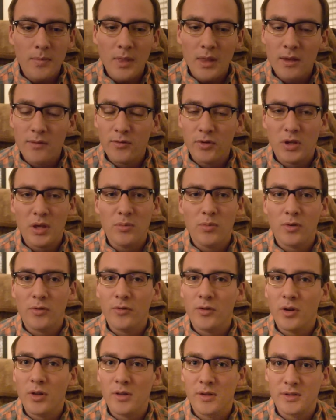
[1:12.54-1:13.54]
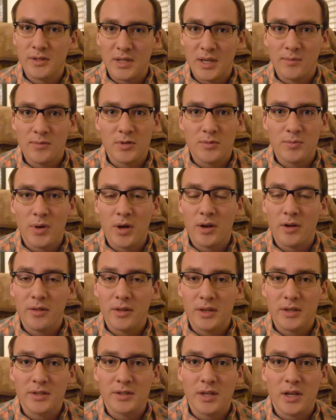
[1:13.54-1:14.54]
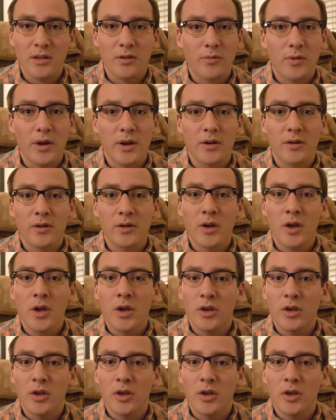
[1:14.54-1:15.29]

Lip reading: If you keep your foot on the same spot on the accelerator,